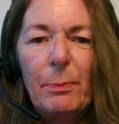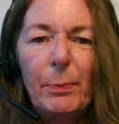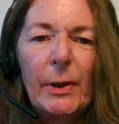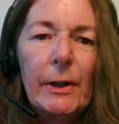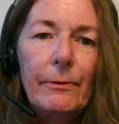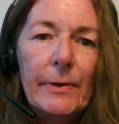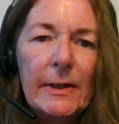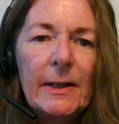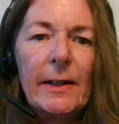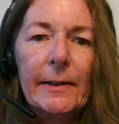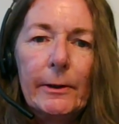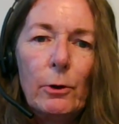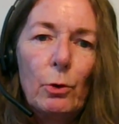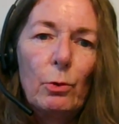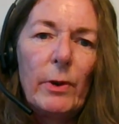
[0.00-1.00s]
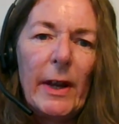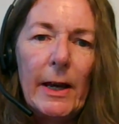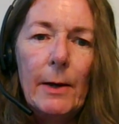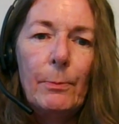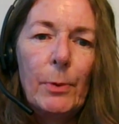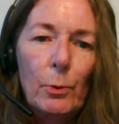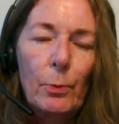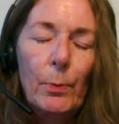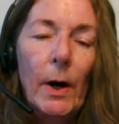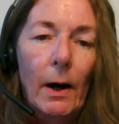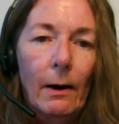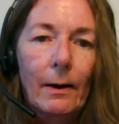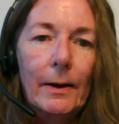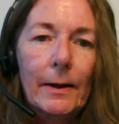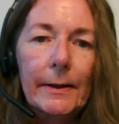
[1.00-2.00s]
previously called apple
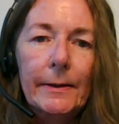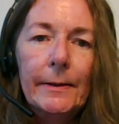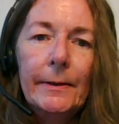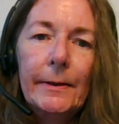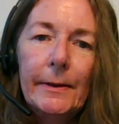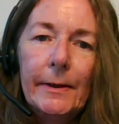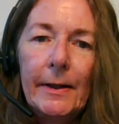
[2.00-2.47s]
pie